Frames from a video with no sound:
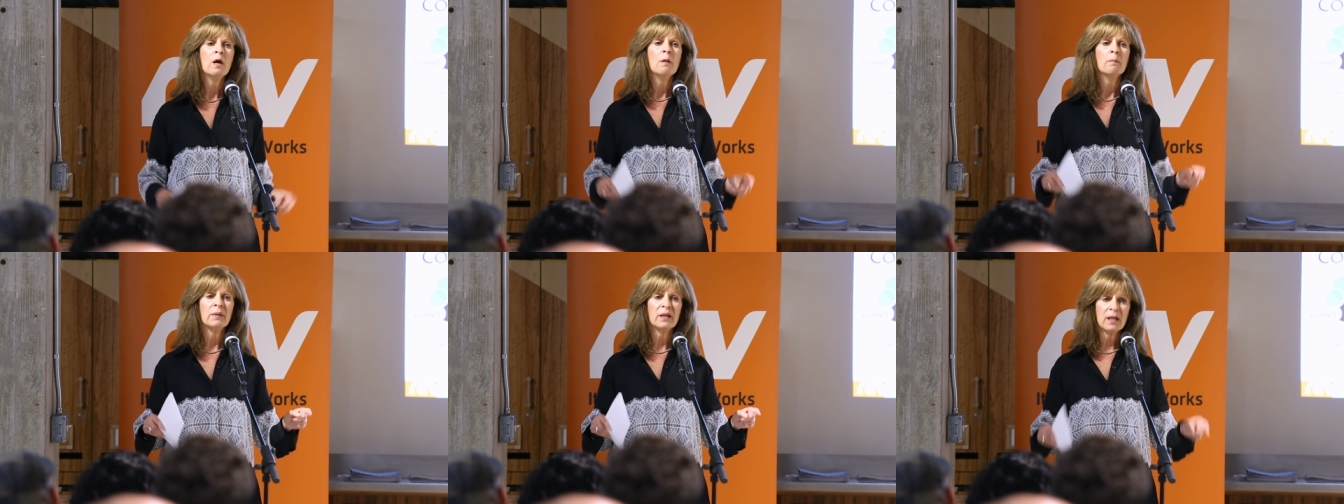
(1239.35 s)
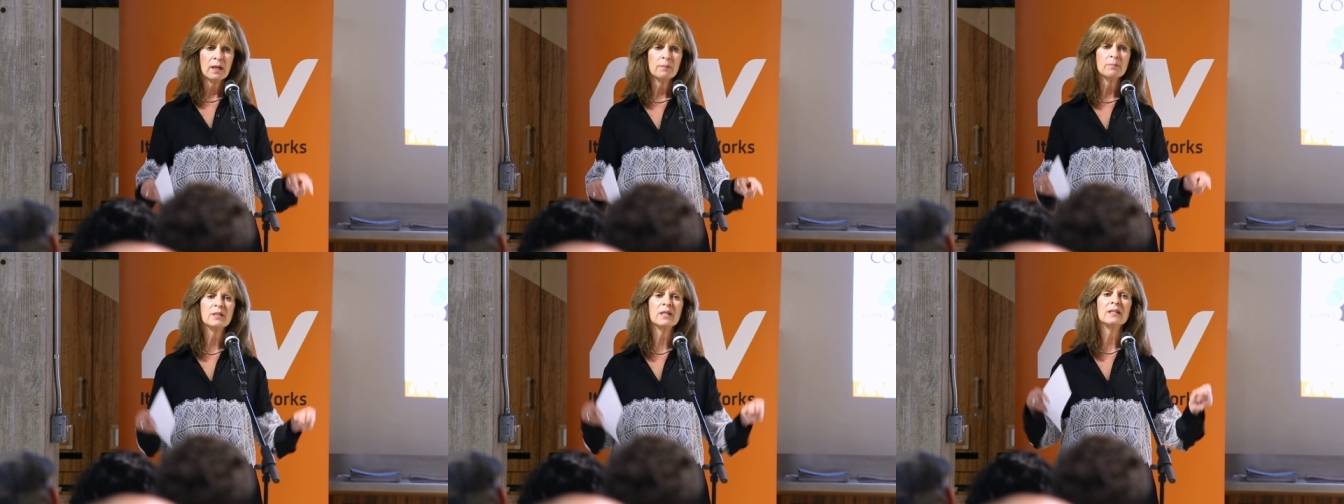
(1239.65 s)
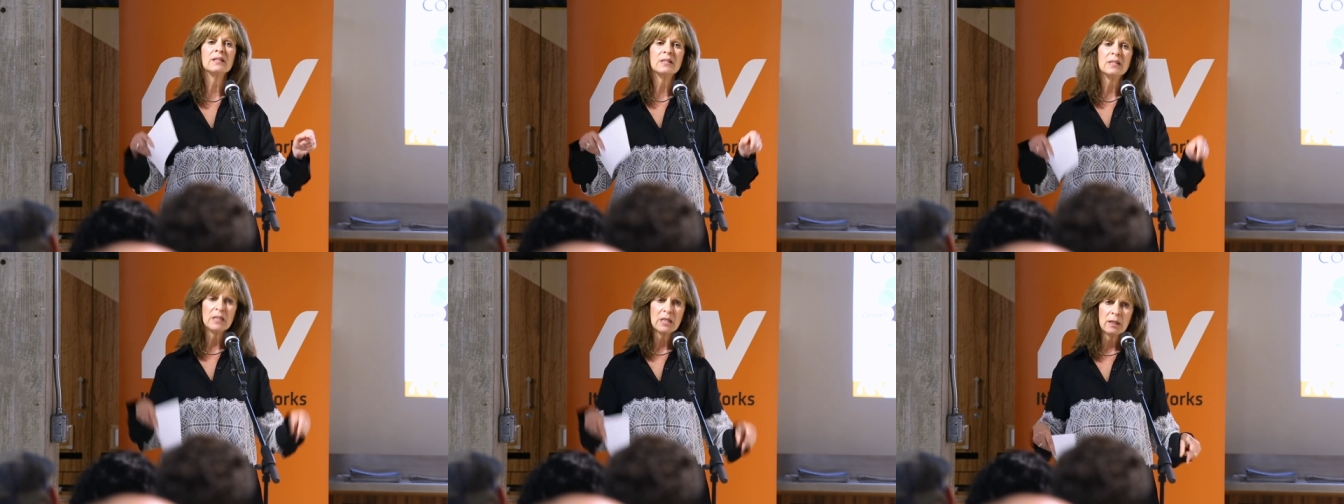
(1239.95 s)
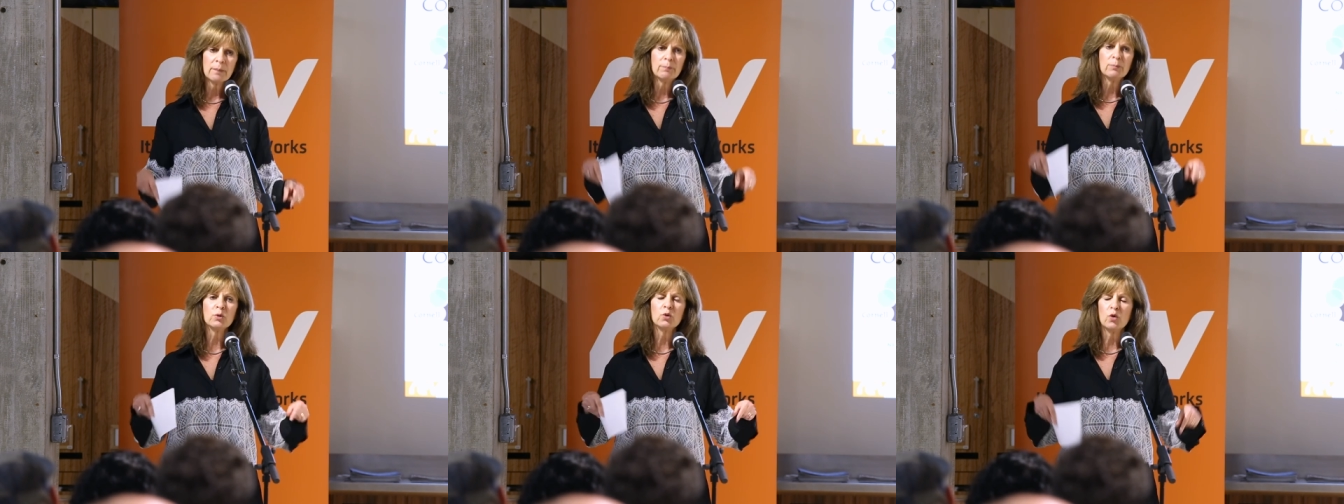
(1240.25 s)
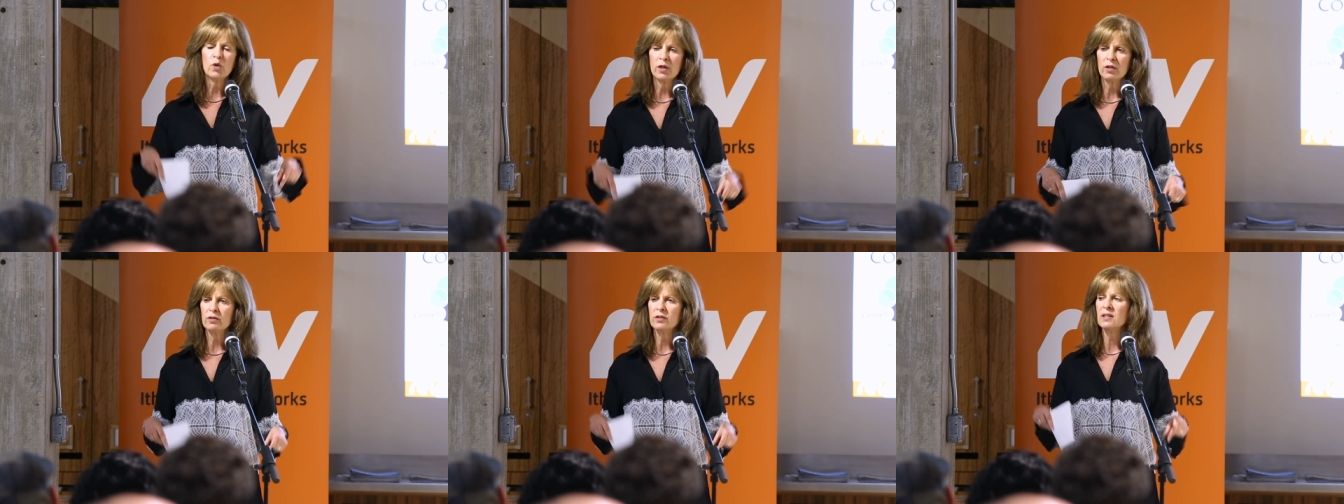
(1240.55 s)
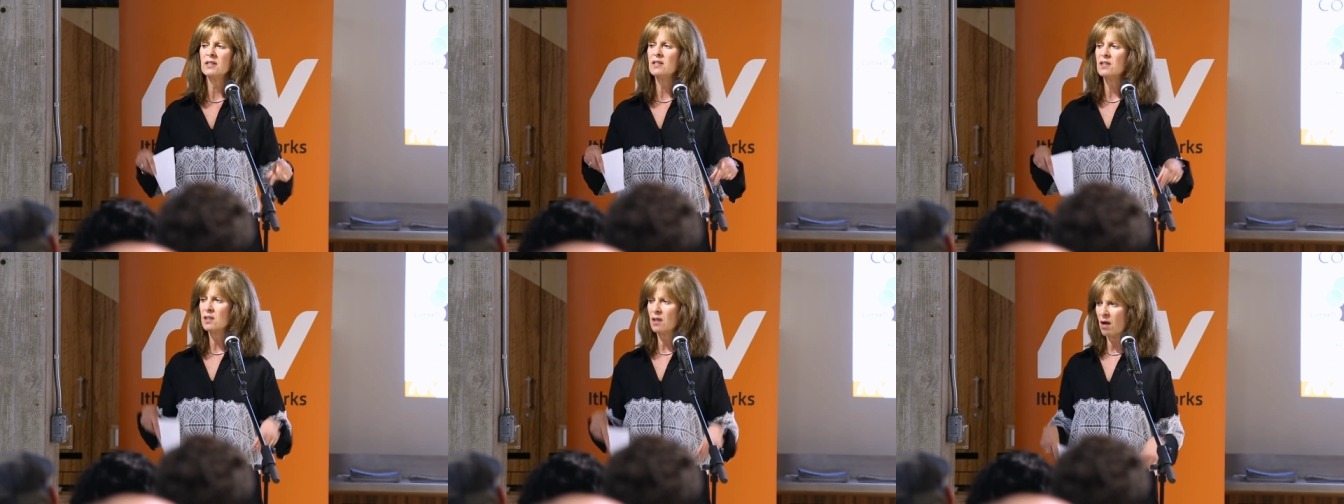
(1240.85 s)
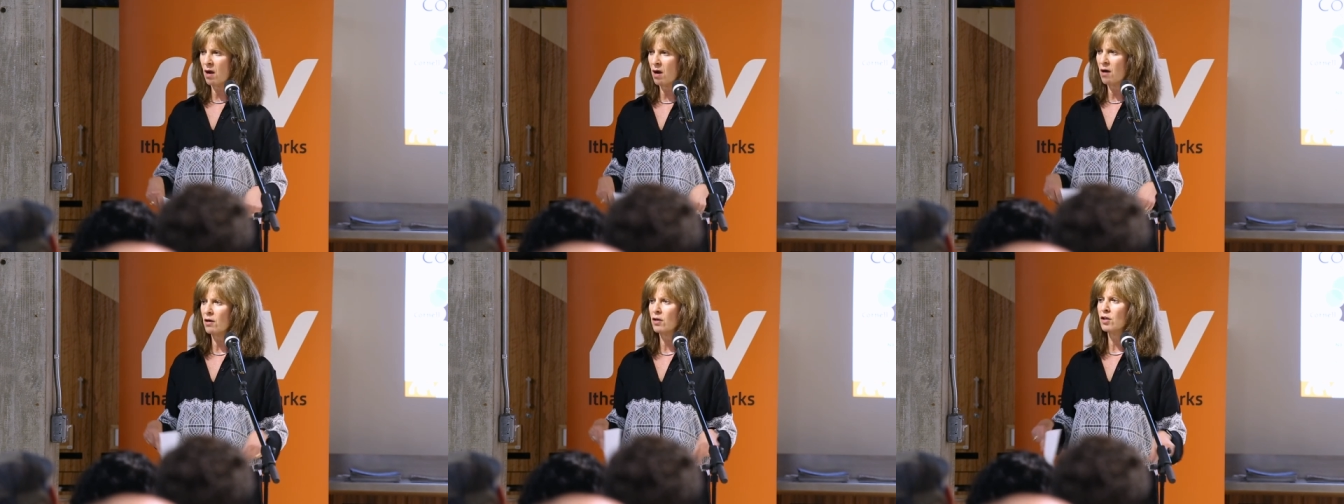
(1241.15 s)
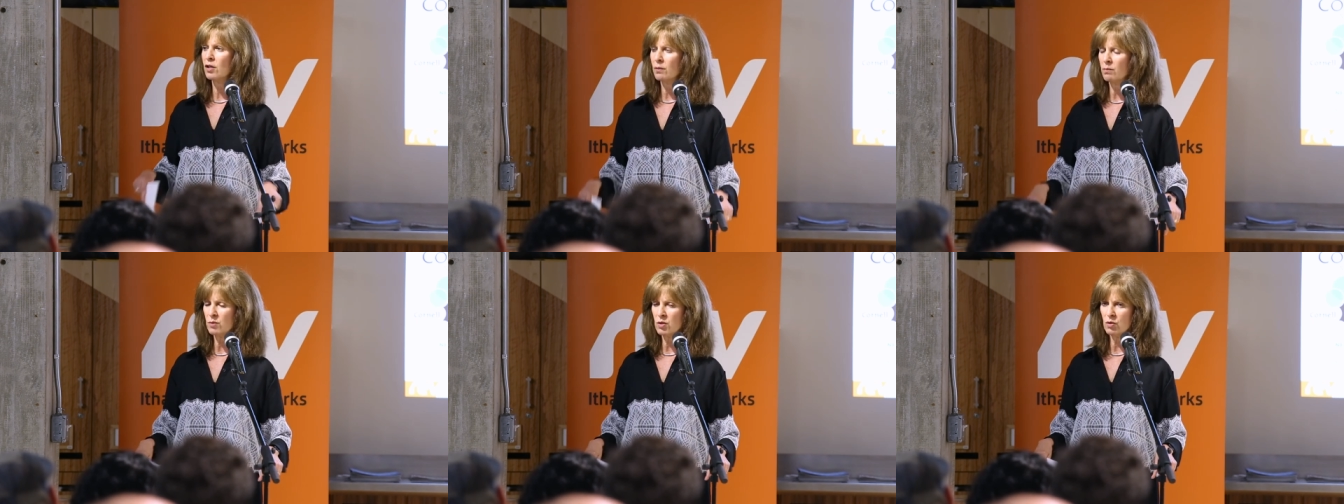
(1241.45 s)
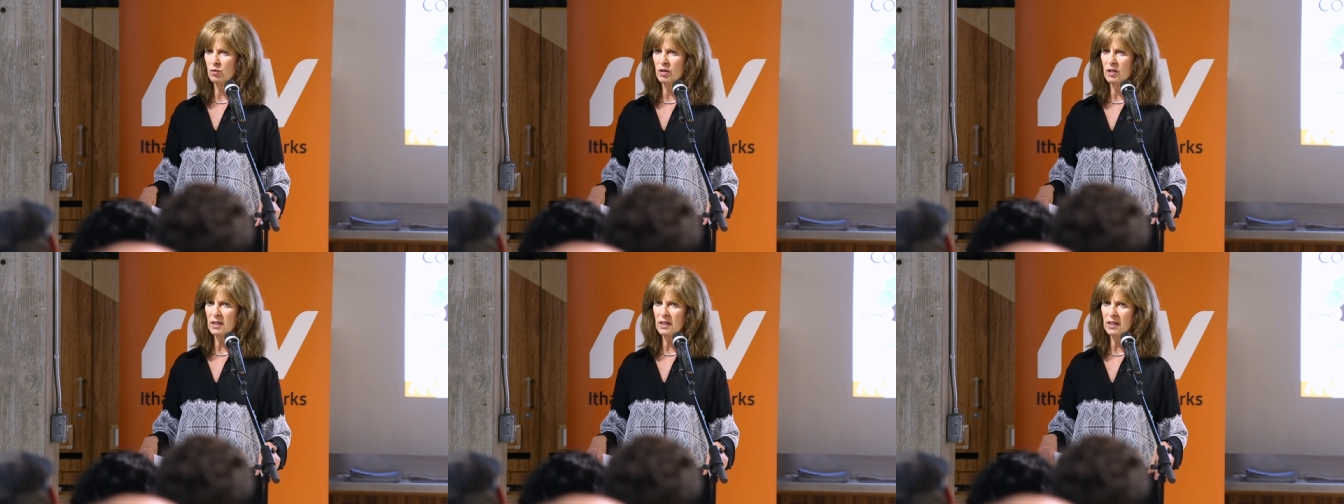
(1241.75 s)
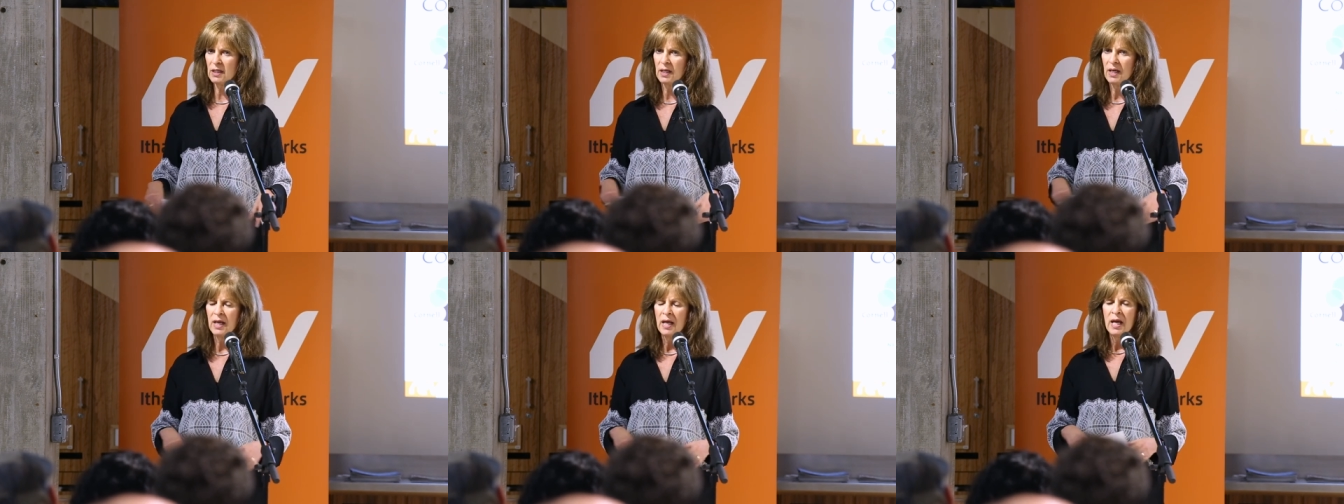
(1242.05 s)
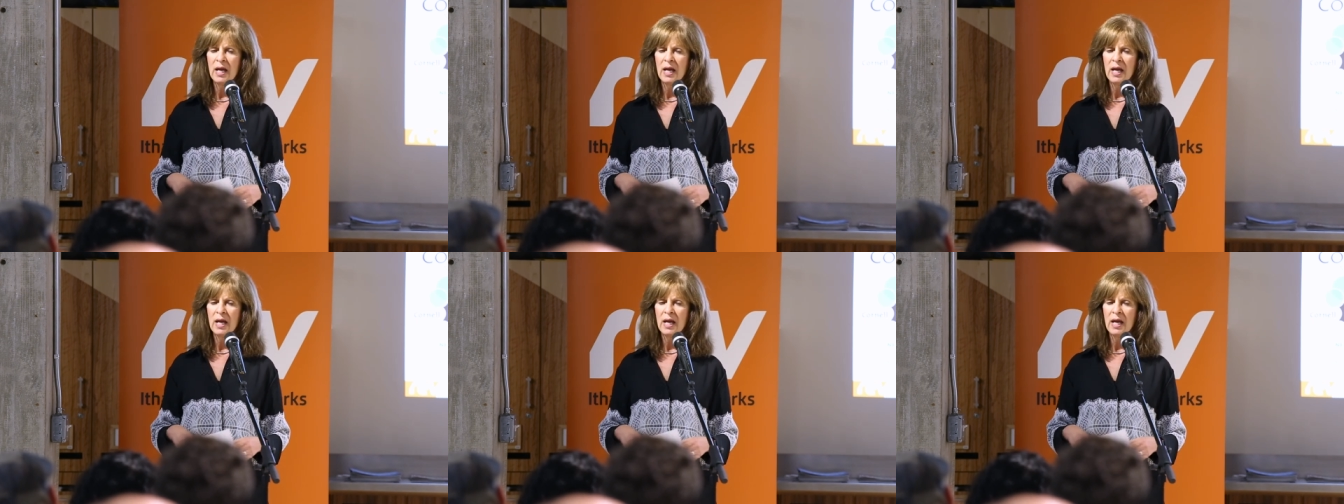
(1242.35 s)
becomes a deep loyalty to our community.